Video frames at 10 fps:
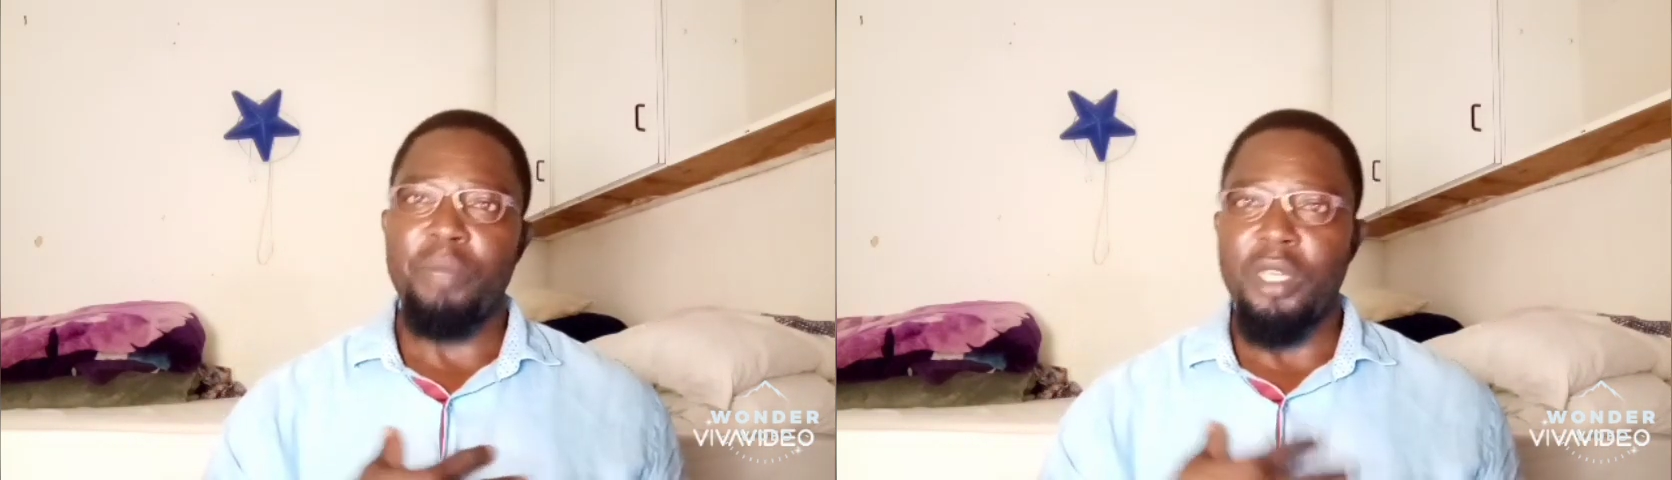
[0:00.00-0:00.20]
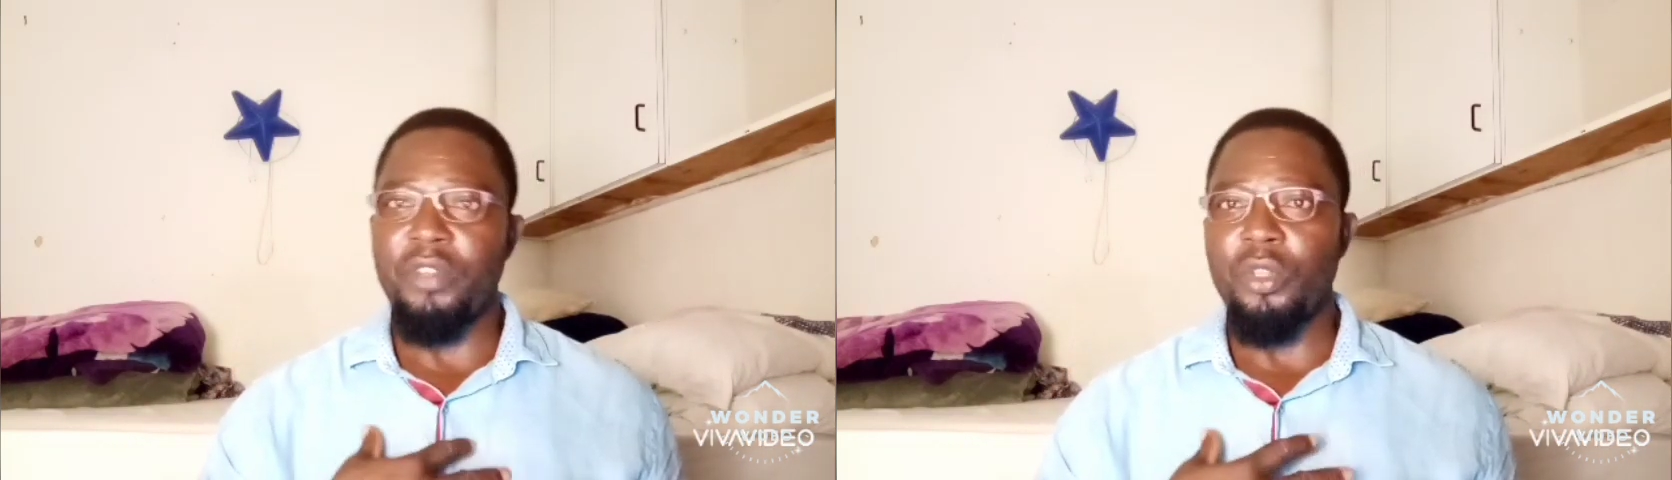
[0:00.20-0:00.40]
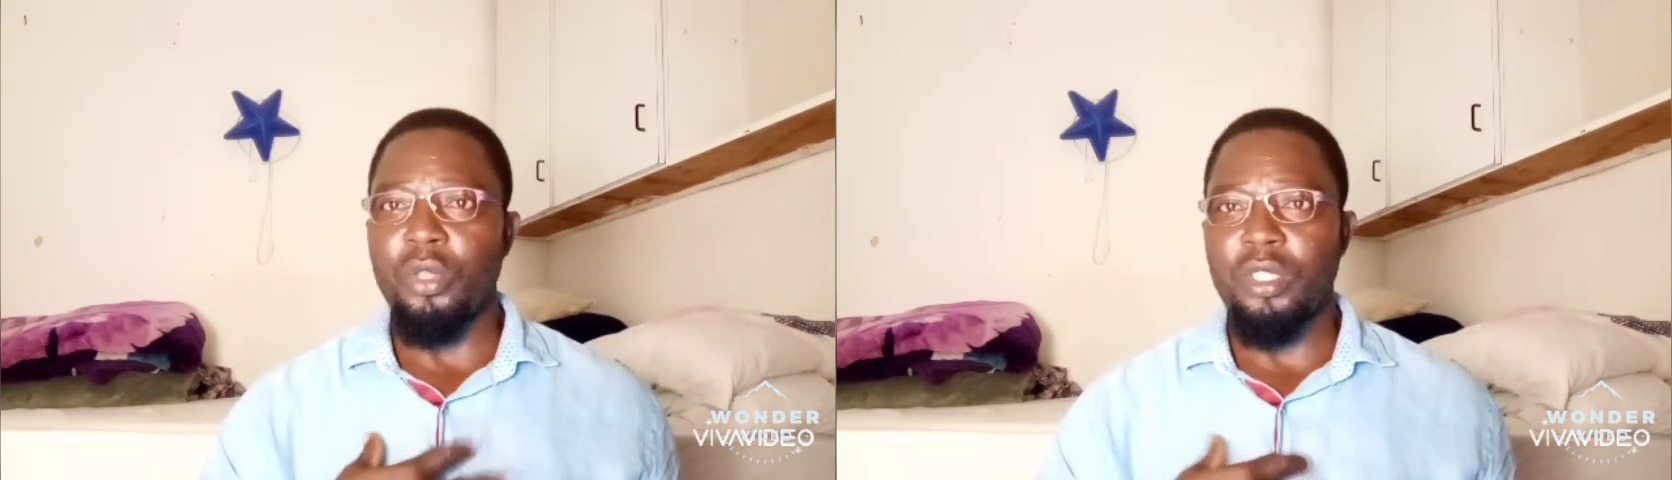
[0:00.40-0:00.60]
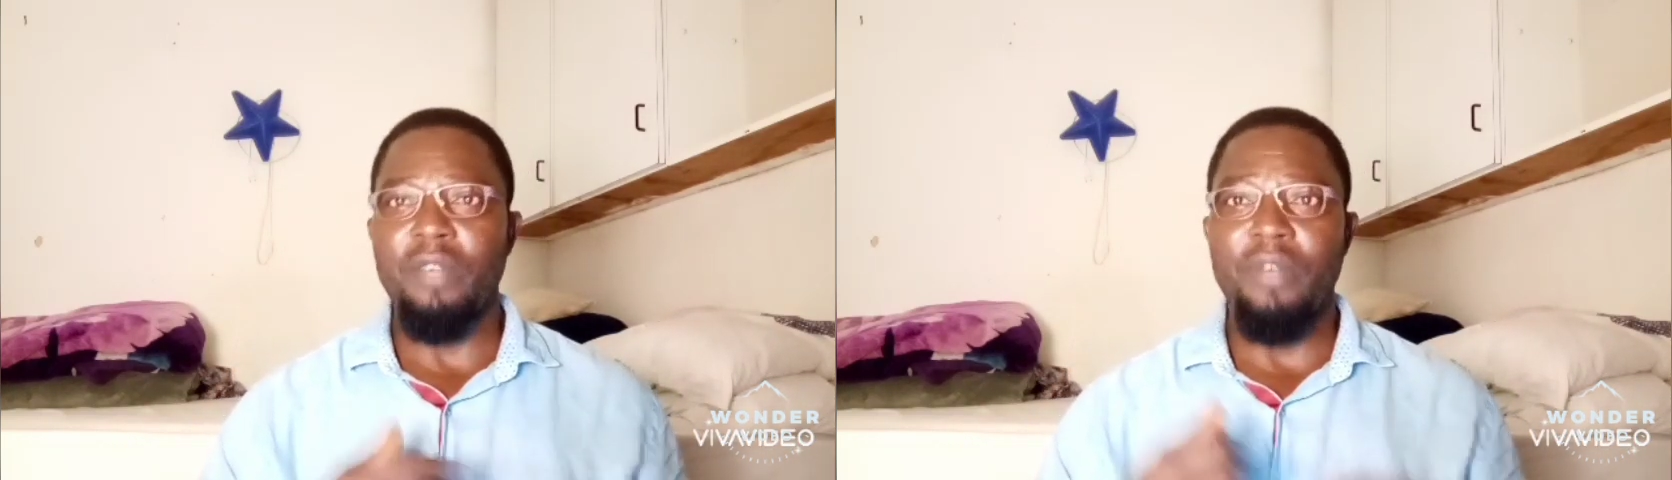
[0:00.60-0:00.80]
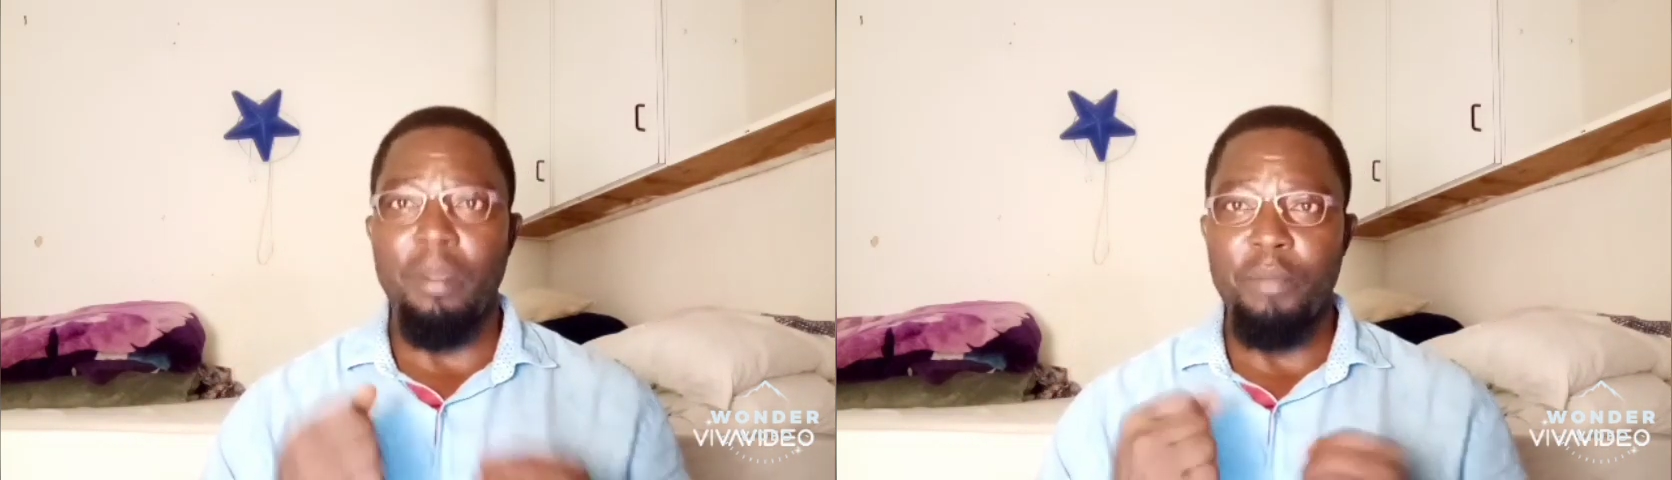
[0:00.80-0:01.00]
believe in
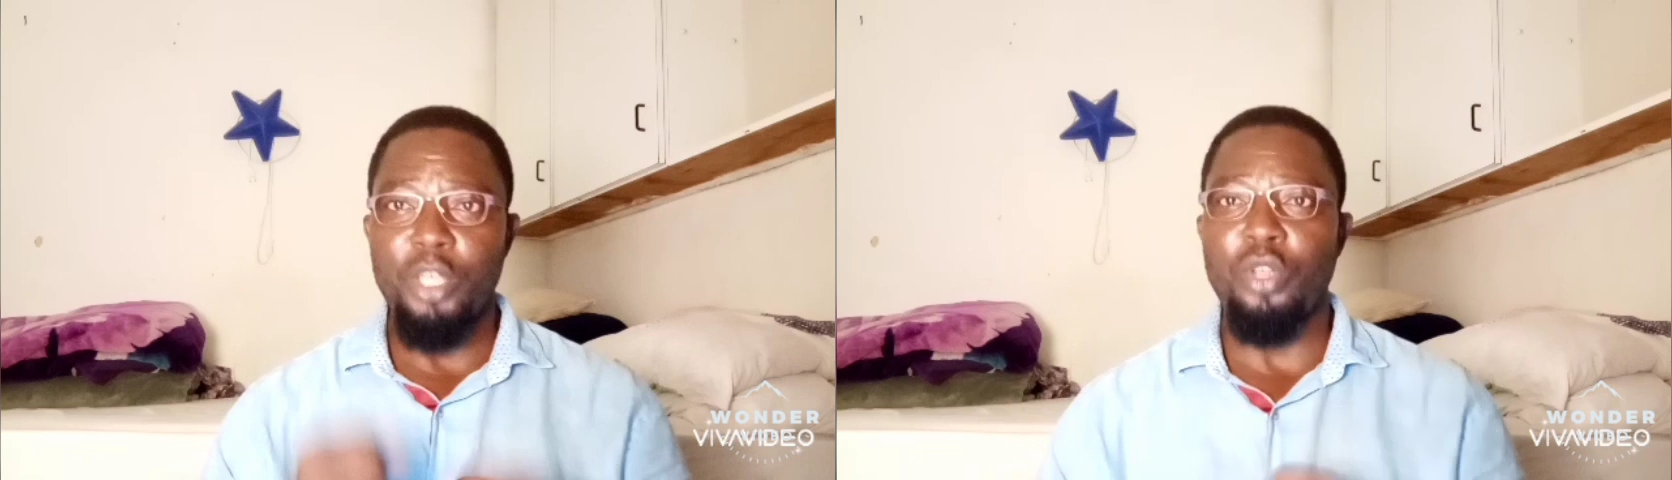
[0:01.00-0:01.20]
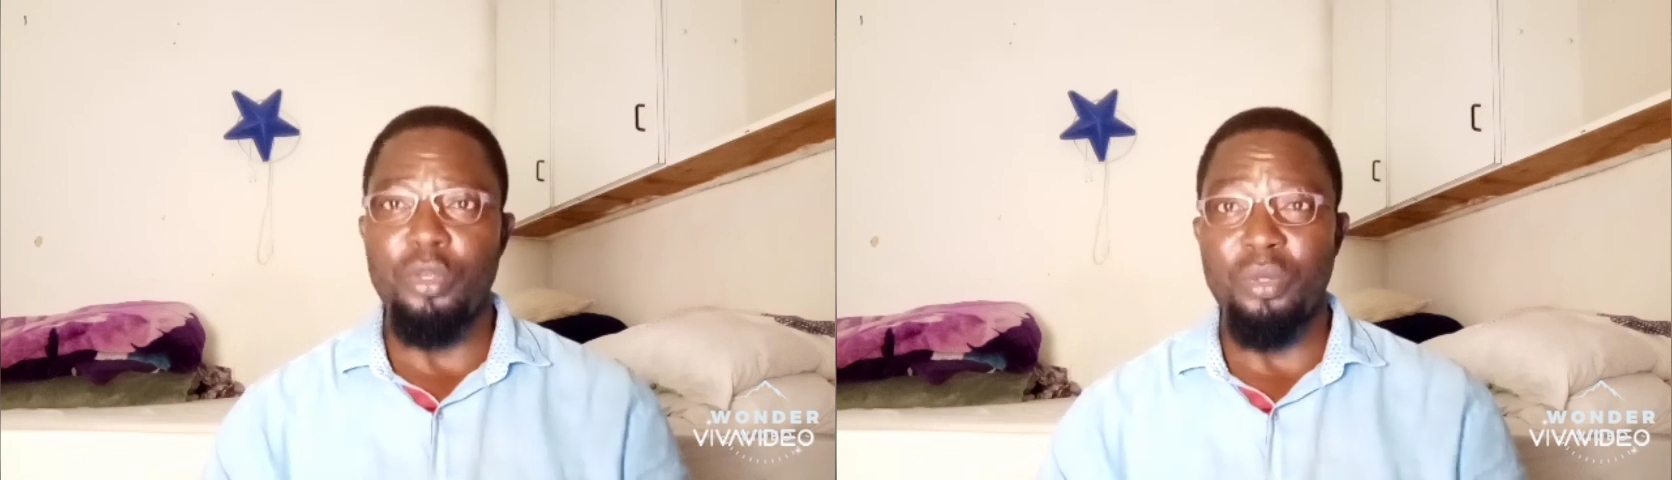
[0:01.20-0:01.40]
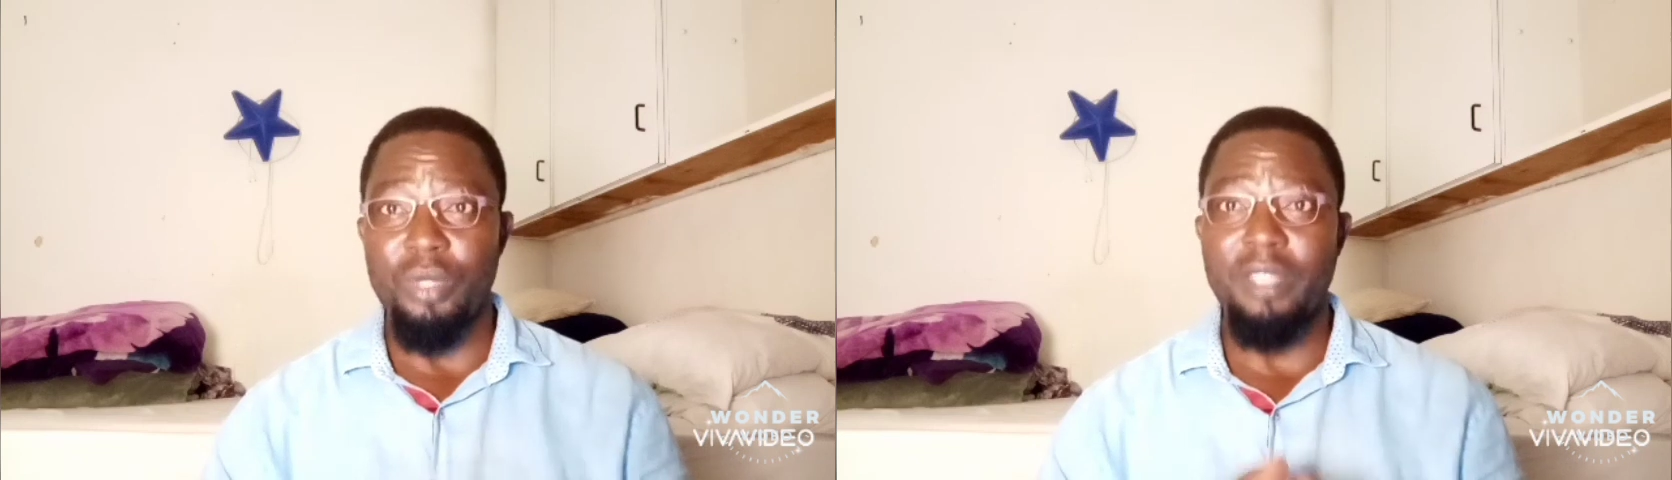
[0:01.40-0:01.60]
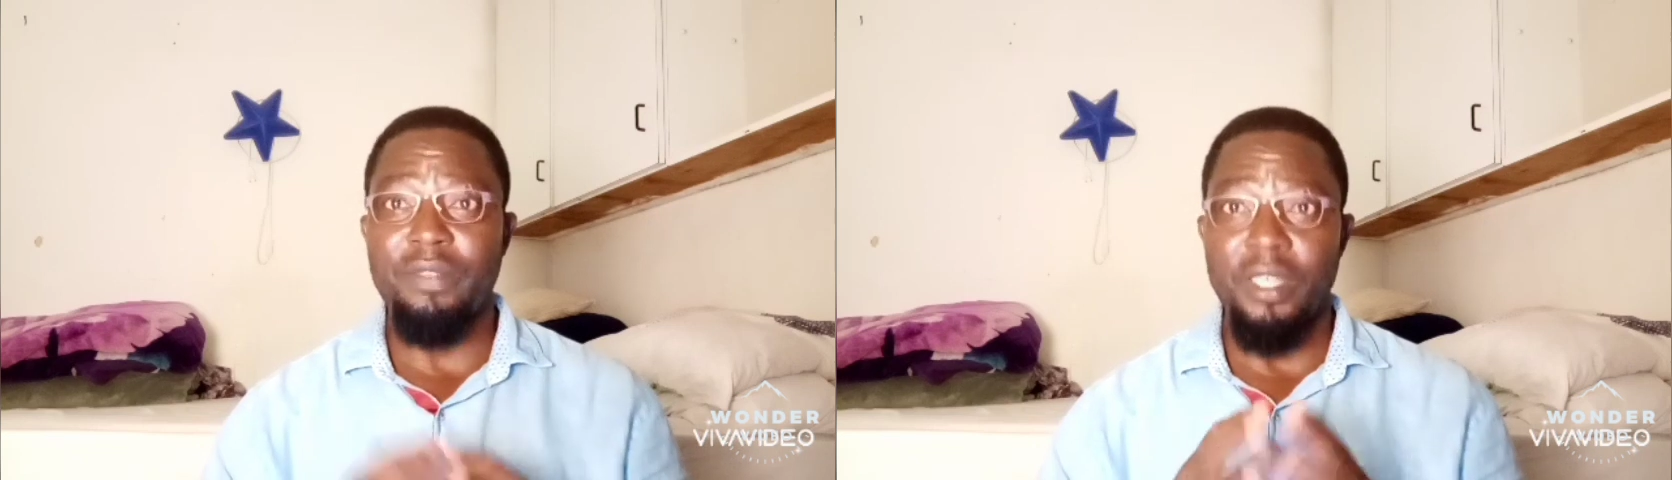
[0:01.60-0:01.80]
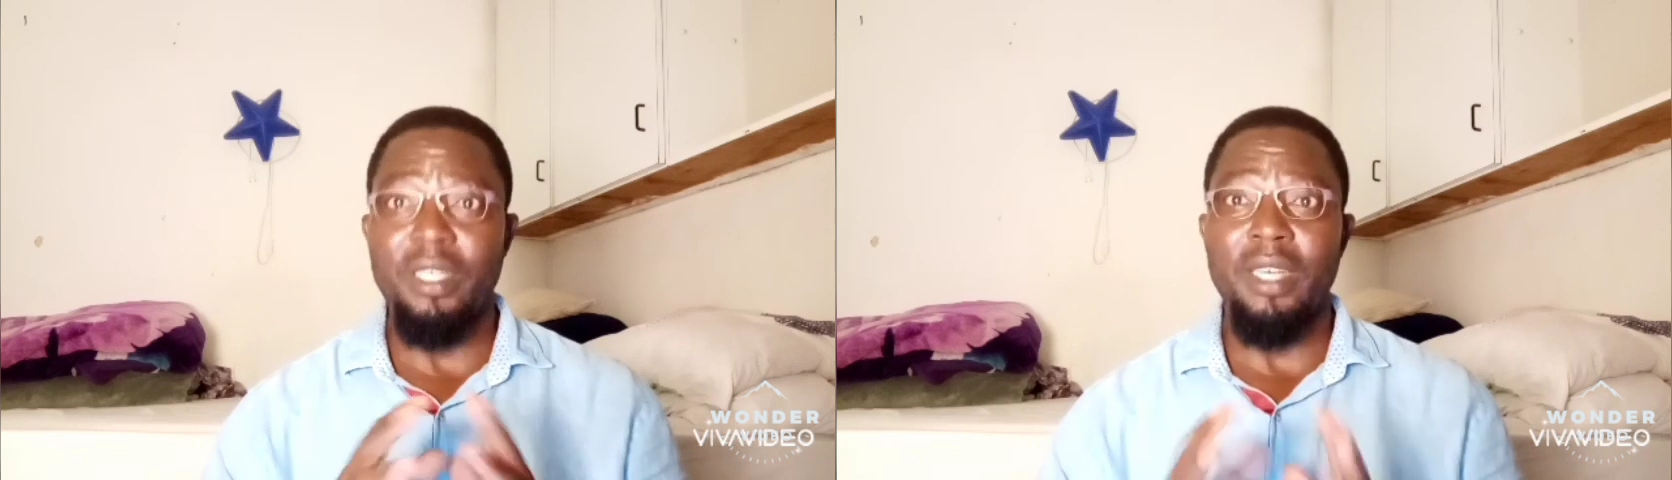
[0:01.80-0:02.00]
yourself, and make sure you
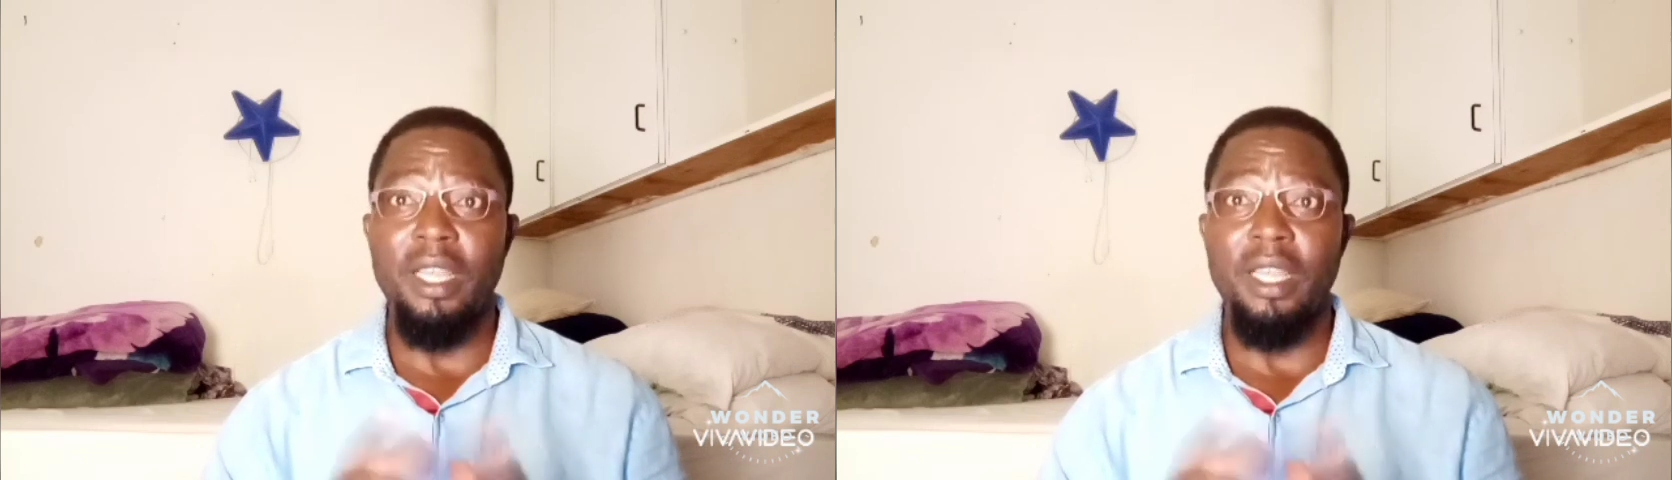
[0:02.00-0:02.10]
dress very